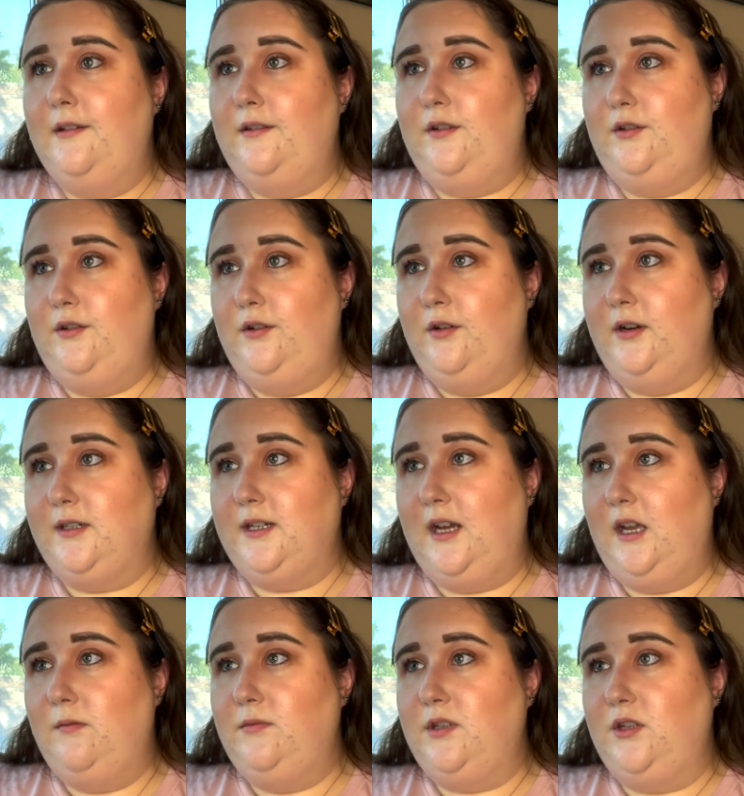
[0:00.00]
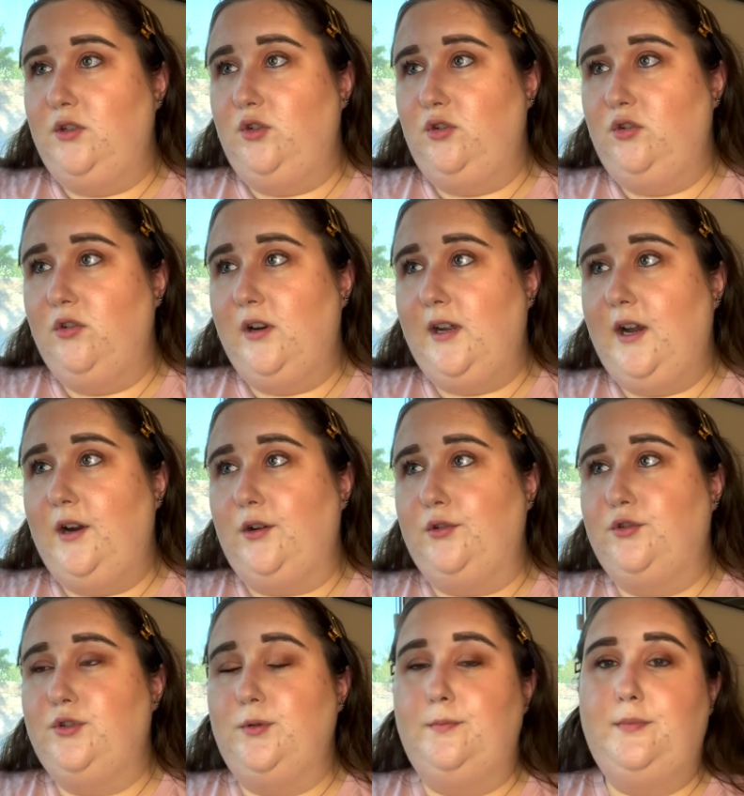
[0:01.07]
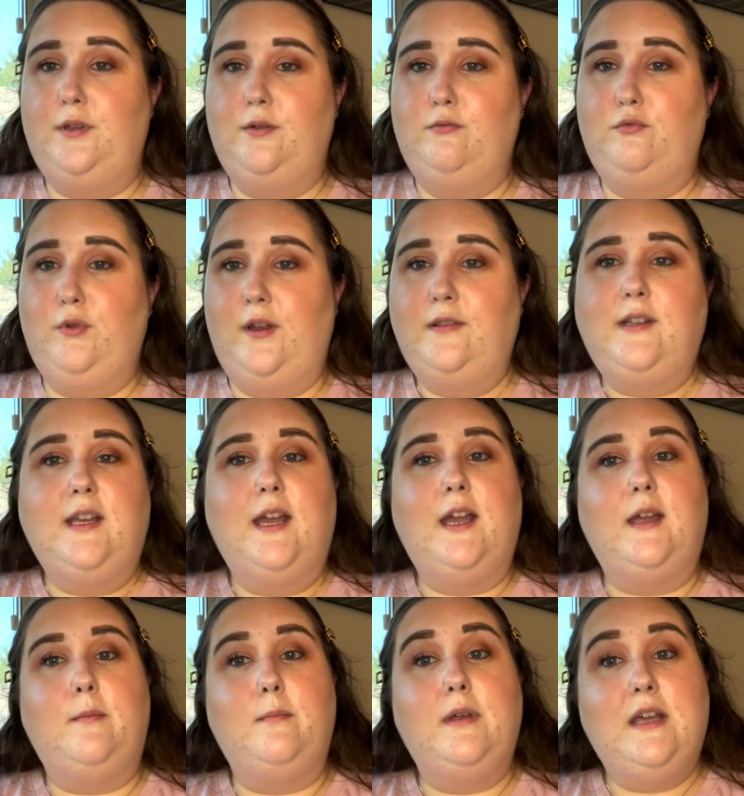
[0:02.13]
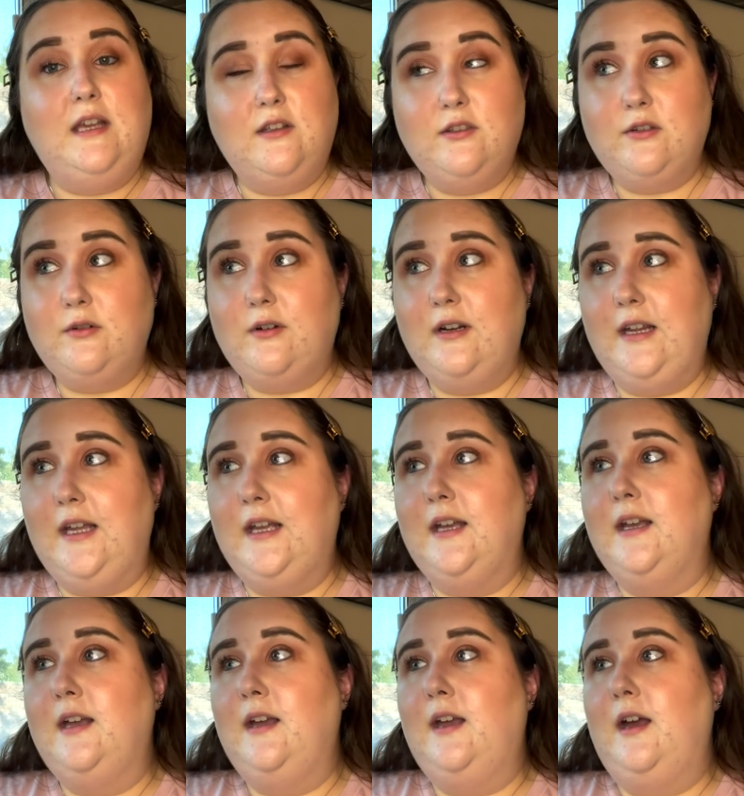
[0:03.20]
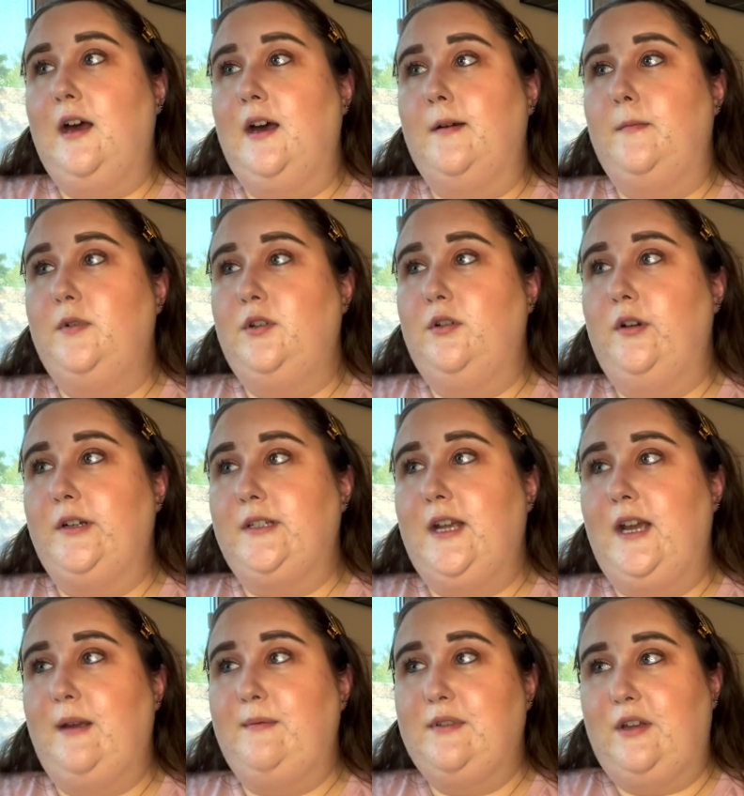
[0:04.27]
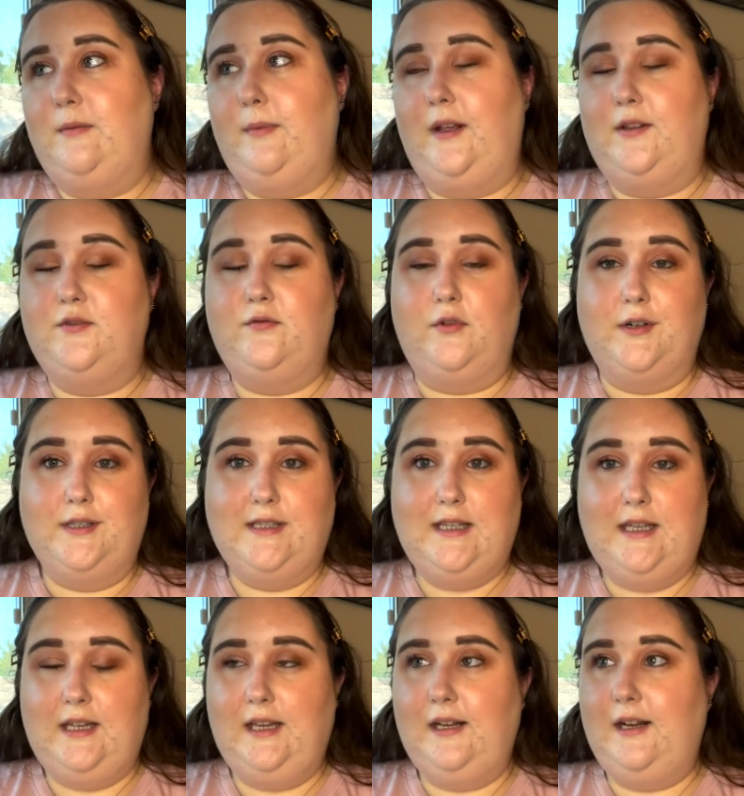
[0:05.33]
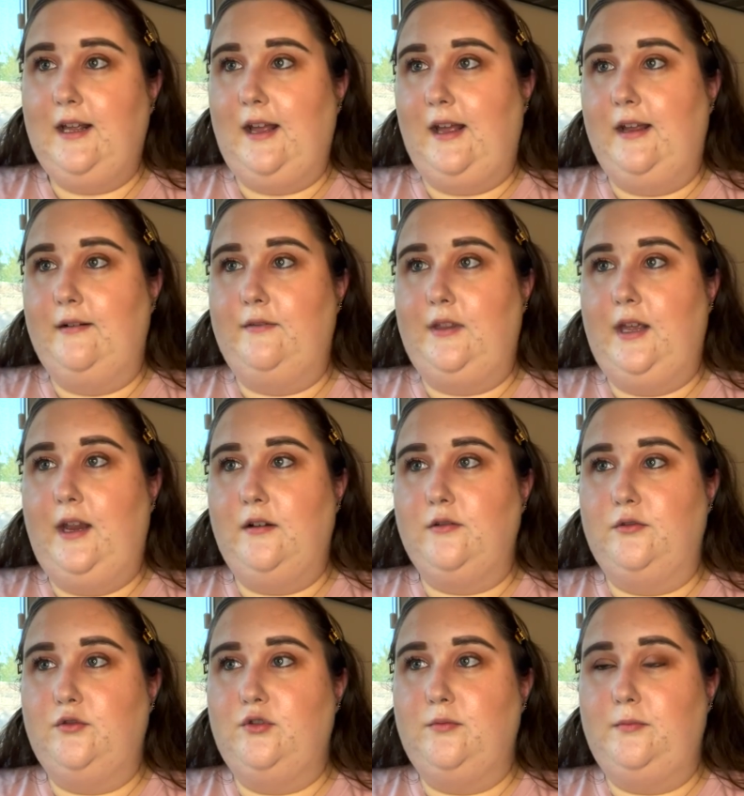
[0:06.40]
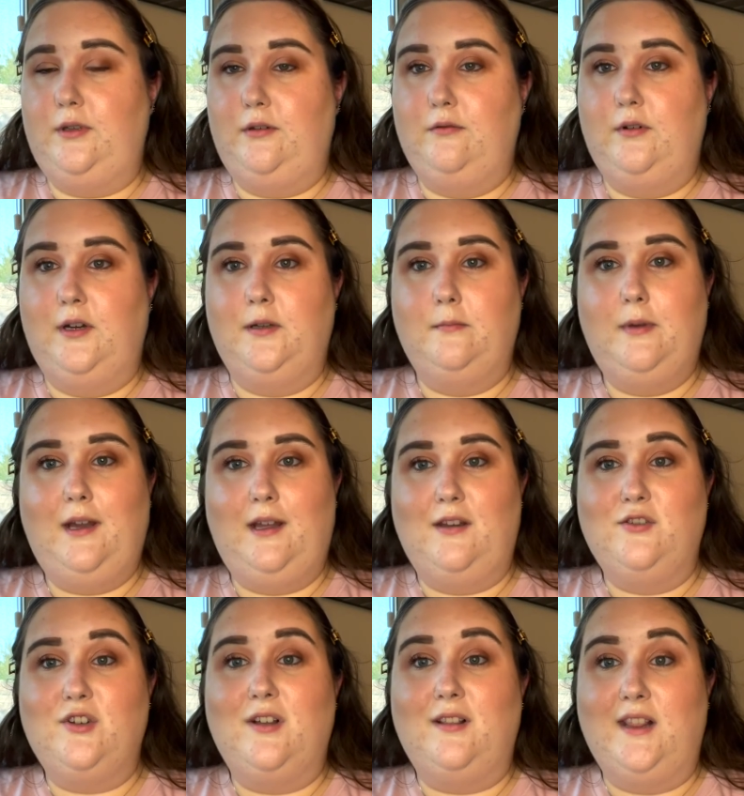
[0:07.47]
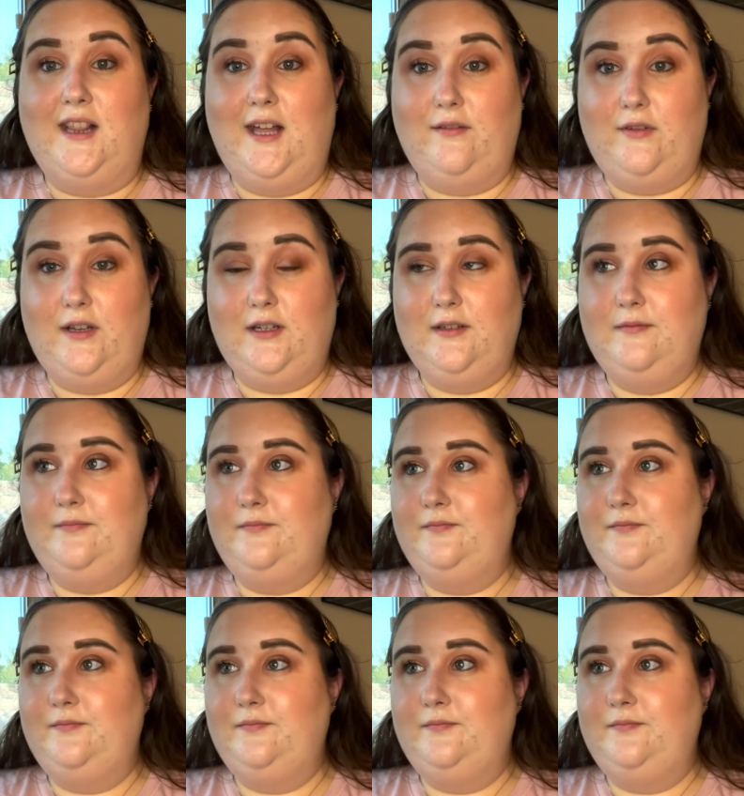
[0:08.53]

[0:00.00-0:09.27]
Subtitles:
The New York Times and New York Herald Tribune ran the AP story, New York Times on page 14 and the Herald Tribune on page 11.